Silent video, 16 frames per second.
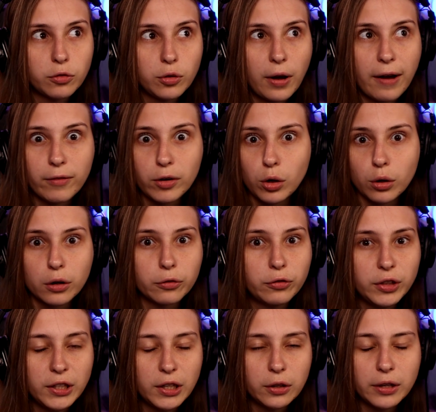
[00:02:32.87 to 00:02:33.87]
if you have a longer
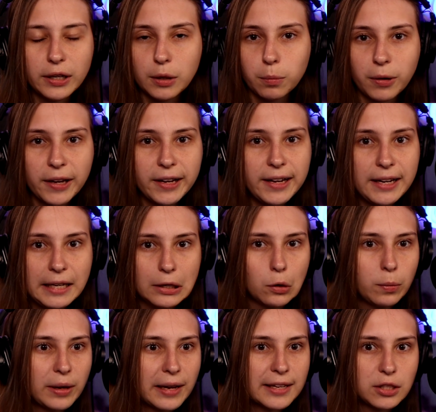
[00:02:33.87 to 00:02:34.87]
video that you play in
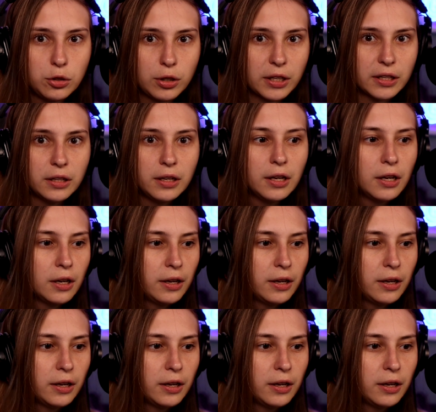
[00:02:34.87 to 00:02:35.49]
OBS, you can